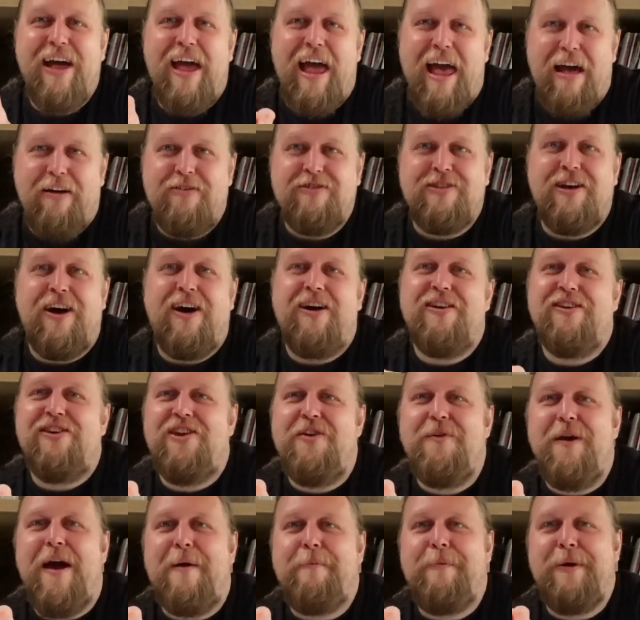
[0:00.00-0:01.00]
Eldar,
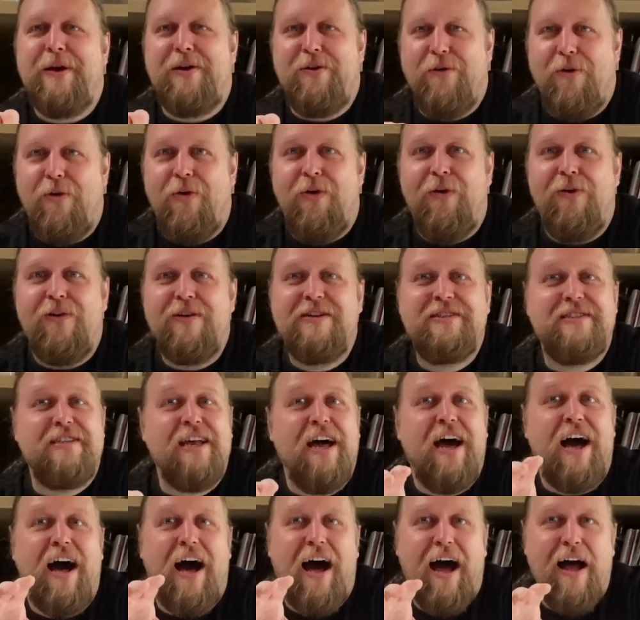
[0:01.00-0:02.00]
New Epic
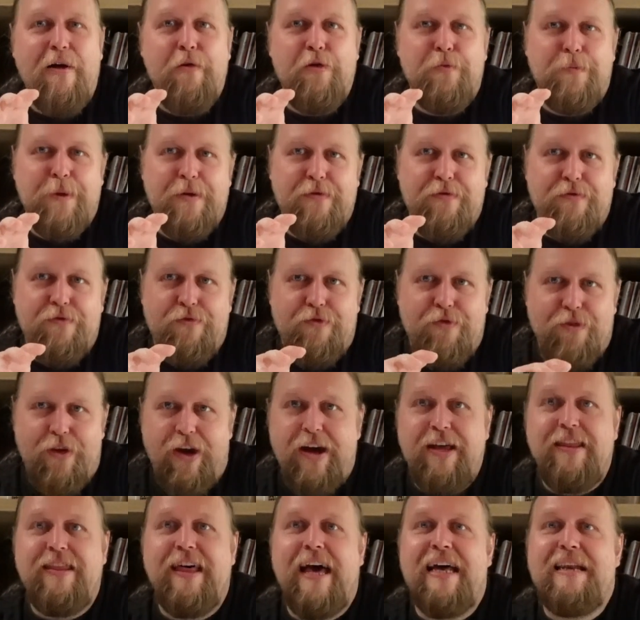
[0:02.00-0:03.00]
Orcs. I would be
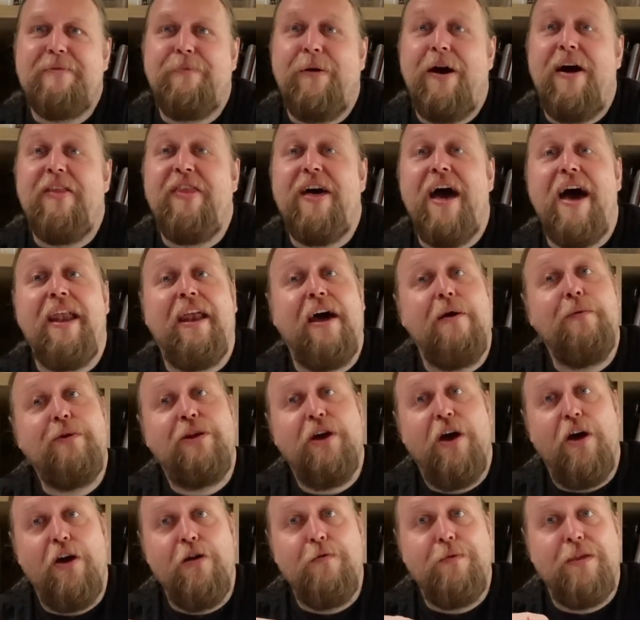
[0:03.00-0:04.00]
right there to buy that, and I would
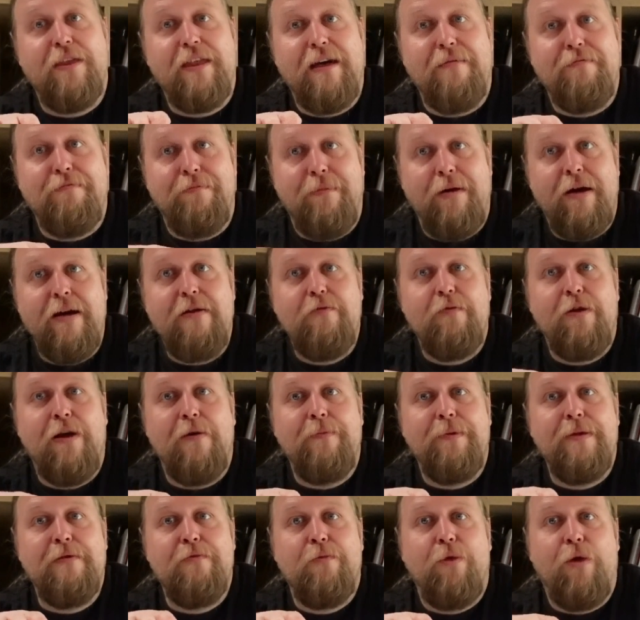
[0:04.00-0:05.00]
hope that that might
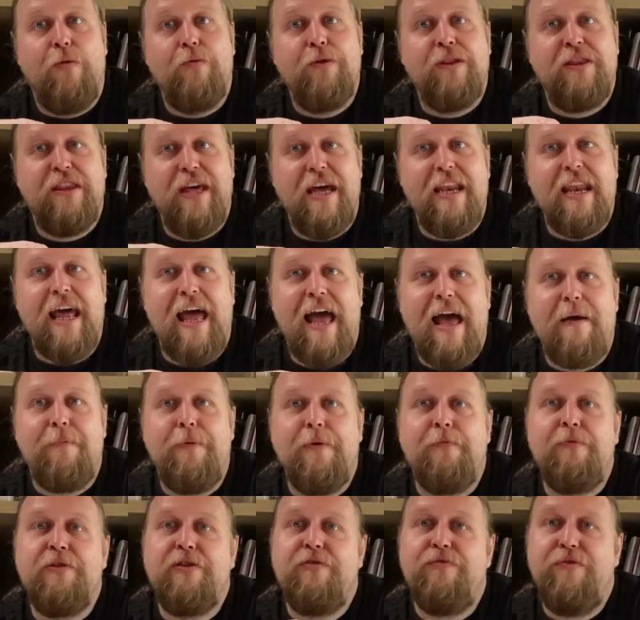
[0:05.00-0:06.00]
well be what would then
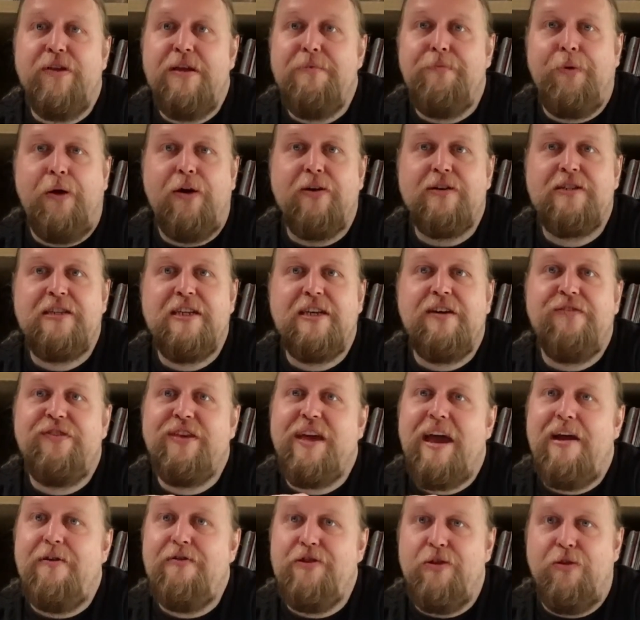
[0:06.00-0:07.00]
happen with the reboxing of
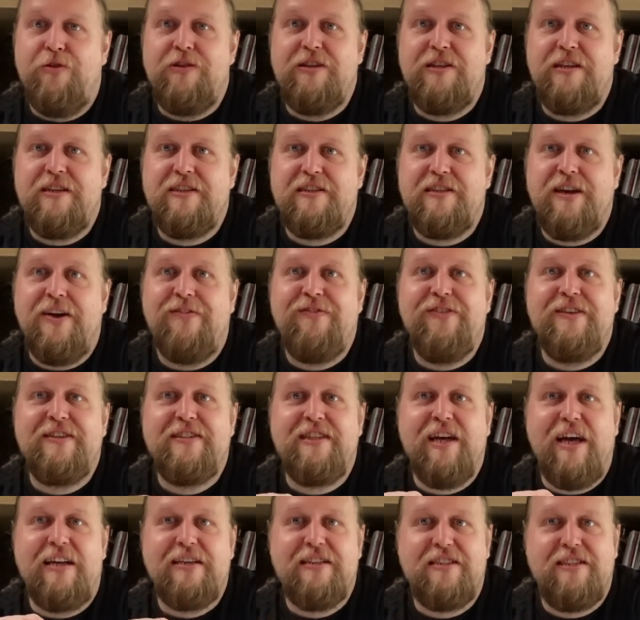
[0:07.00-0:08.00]
the Aeronautica stuff, is
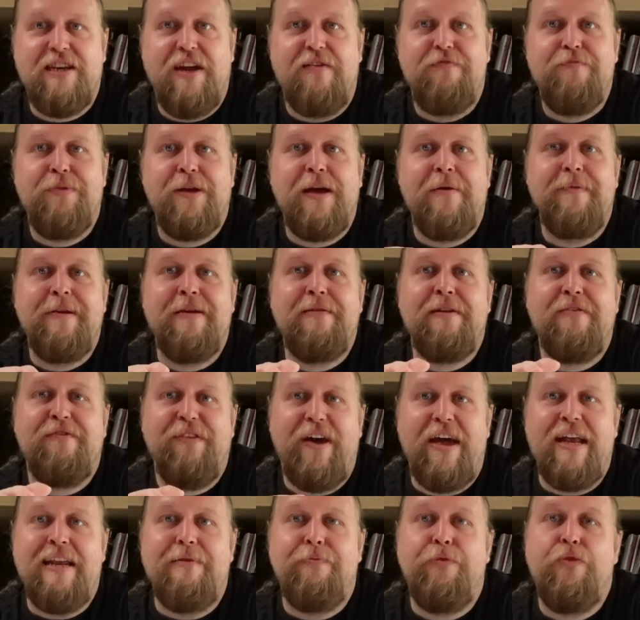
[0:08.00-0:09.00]
that stuff becoming
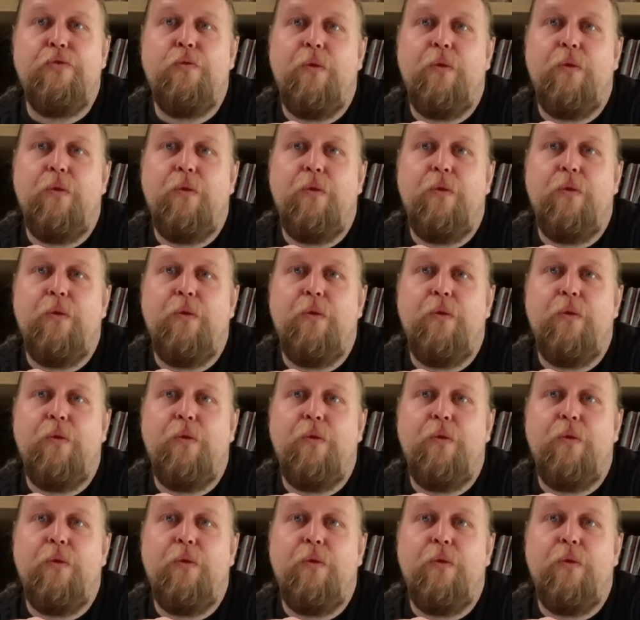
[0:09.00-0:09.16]
available